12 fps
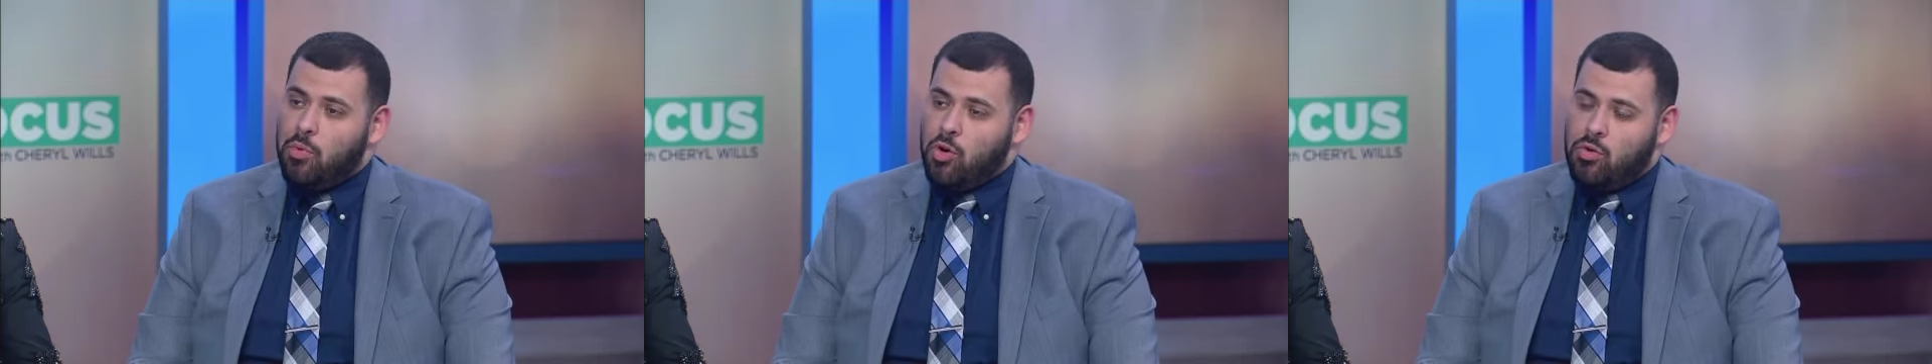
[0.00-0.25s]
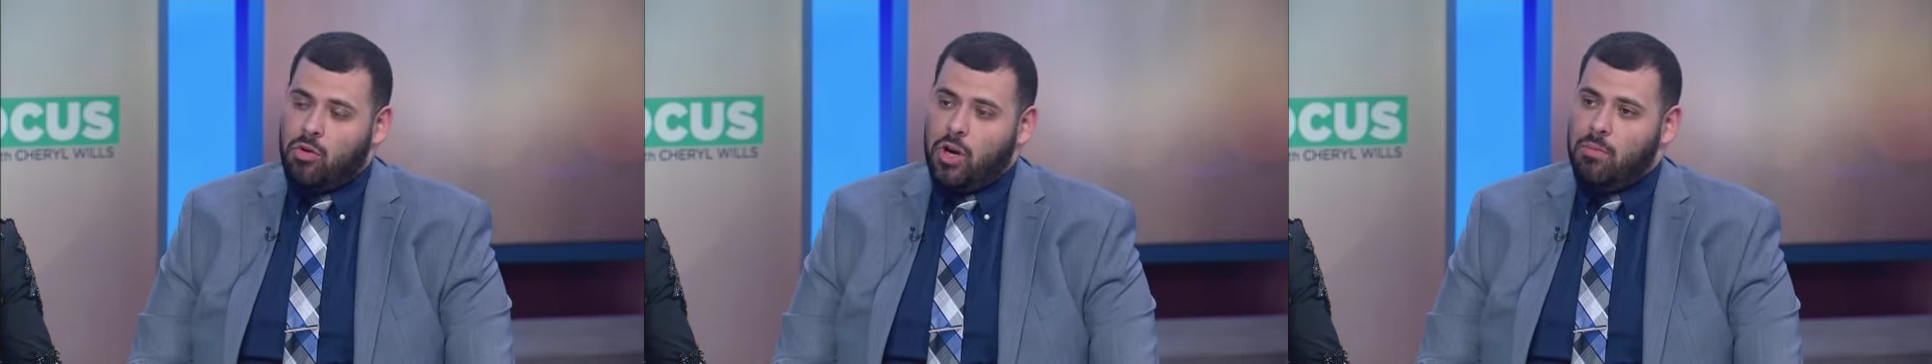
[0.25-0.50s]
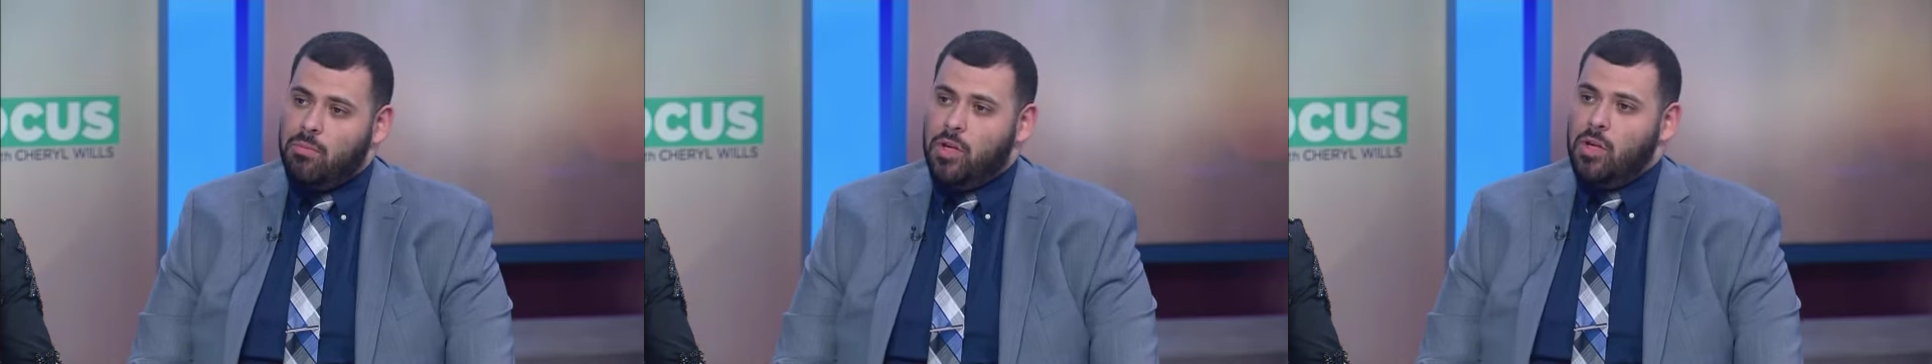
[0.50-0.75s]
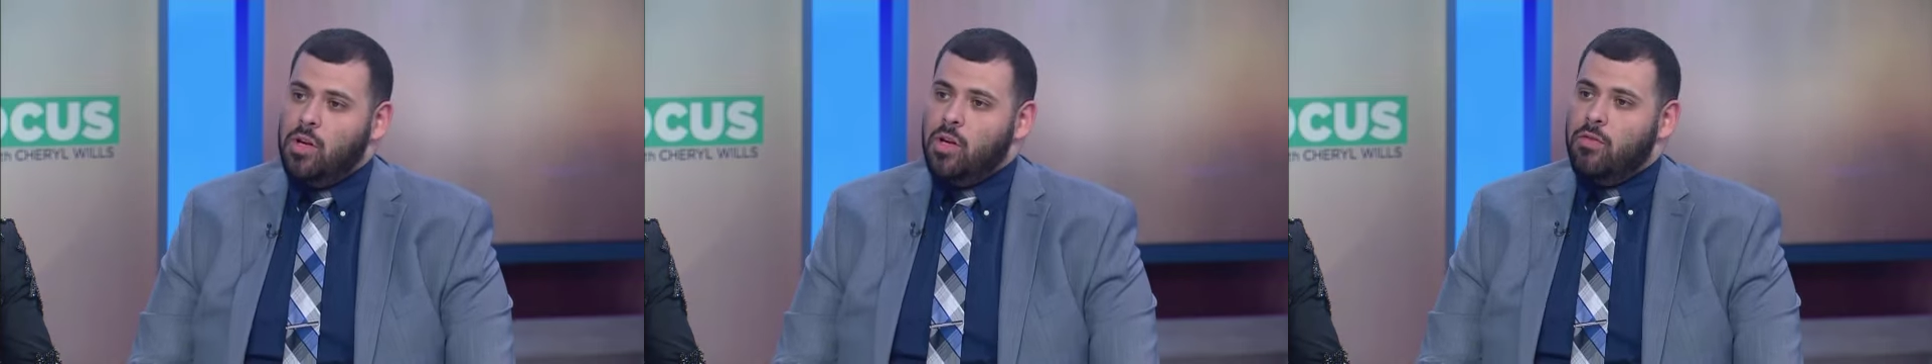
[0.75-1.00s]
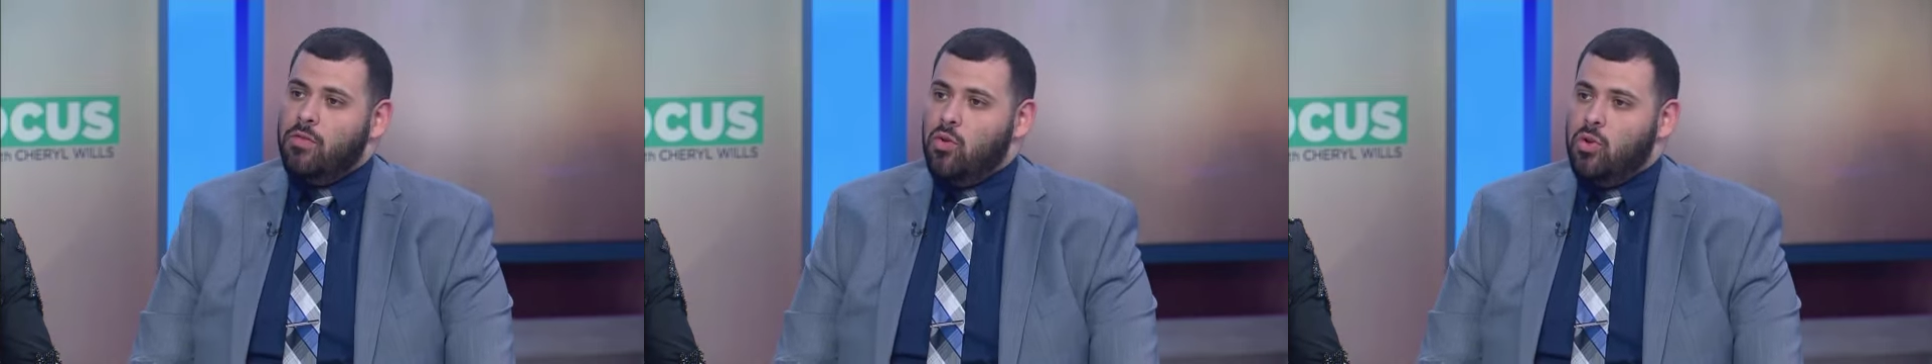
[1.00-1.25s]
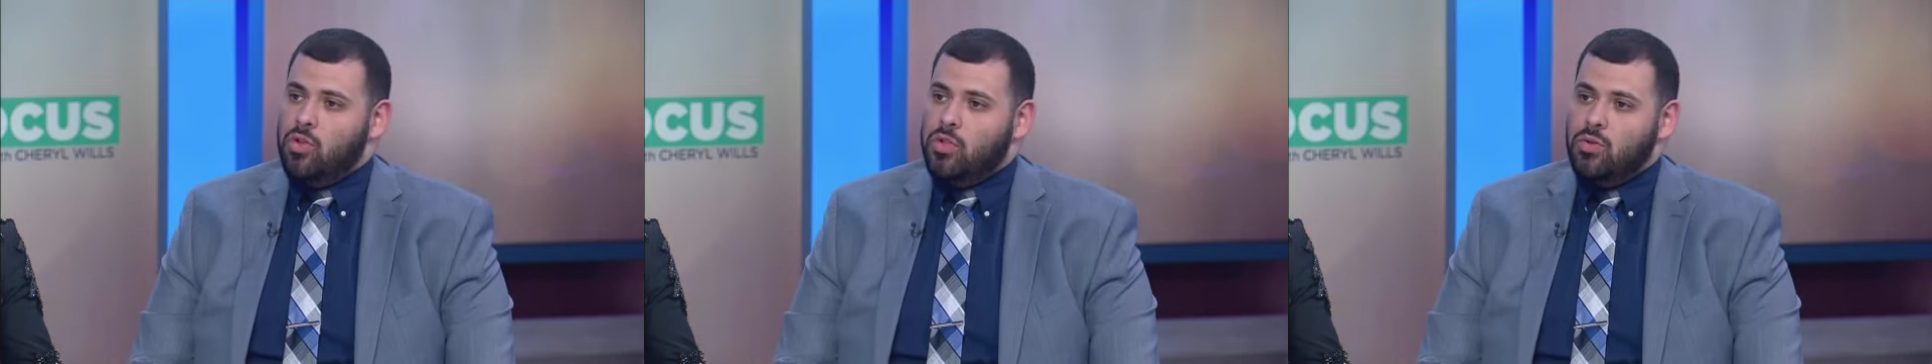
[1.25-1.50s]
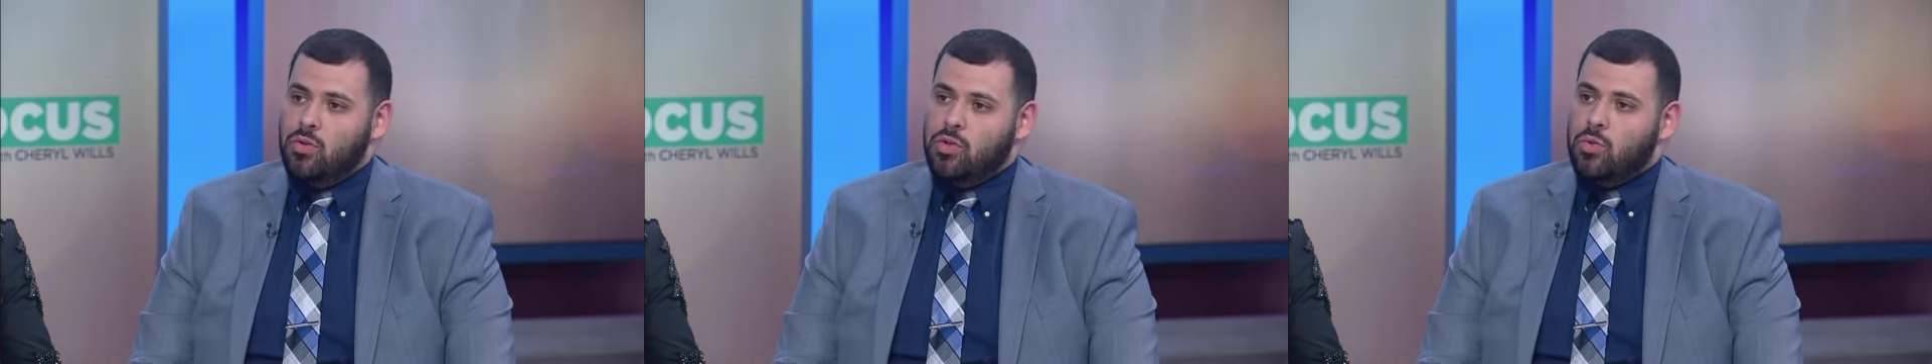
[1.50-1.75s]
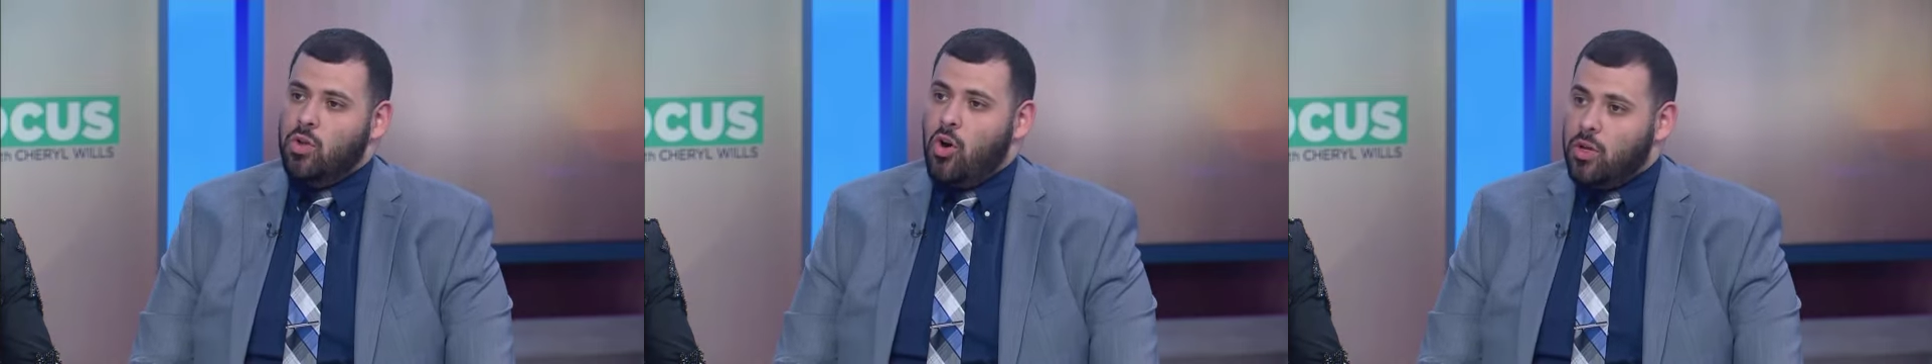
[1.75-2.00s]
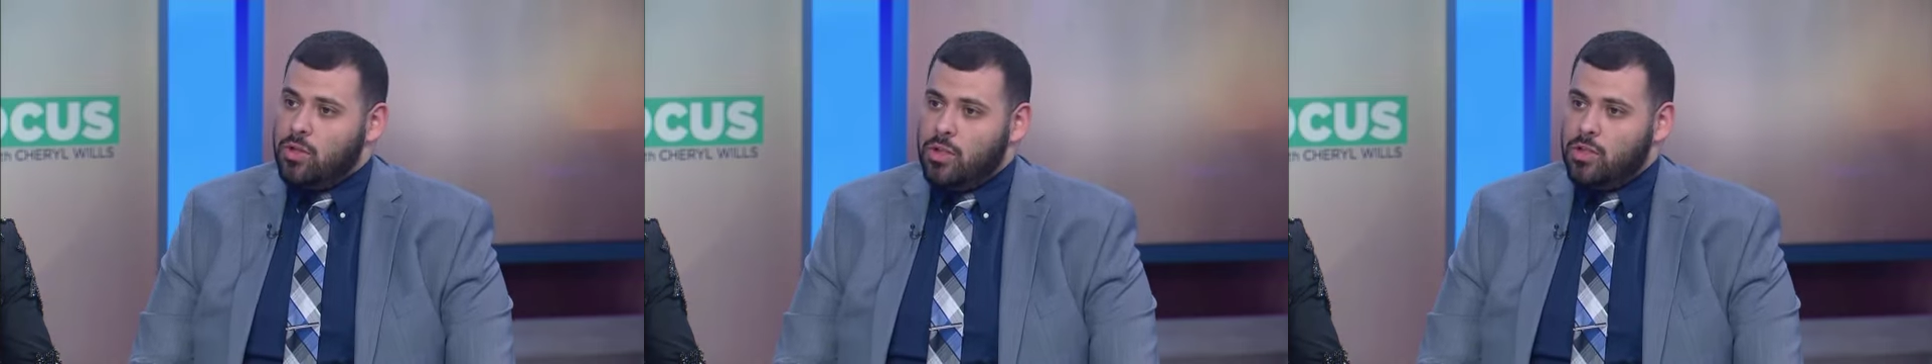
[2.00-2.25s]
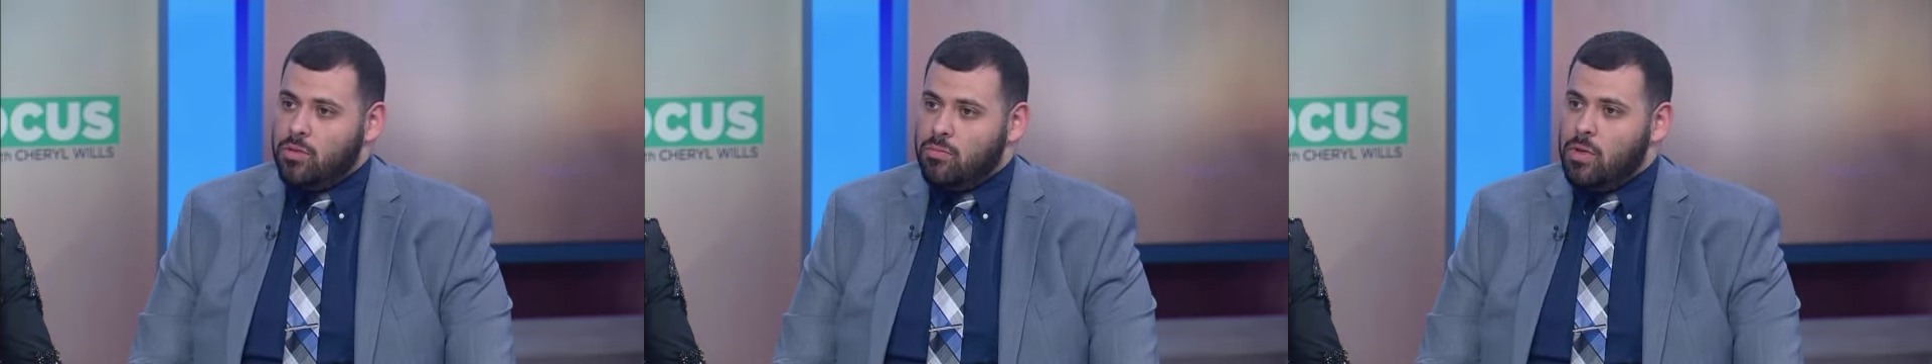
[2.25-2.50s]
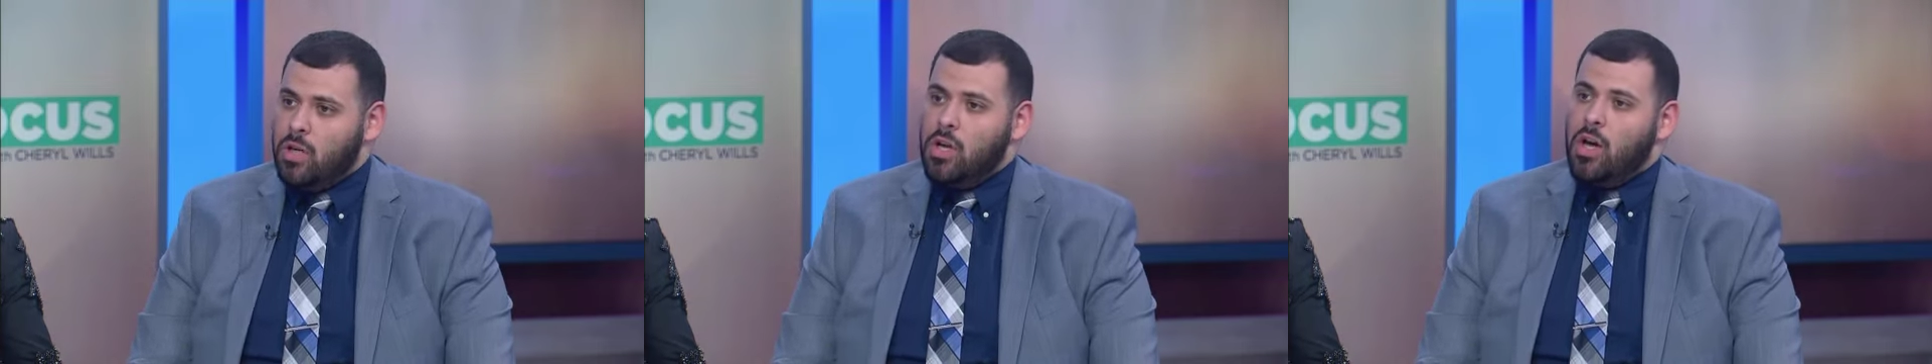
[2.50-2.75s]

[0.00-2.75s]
program for students with autism,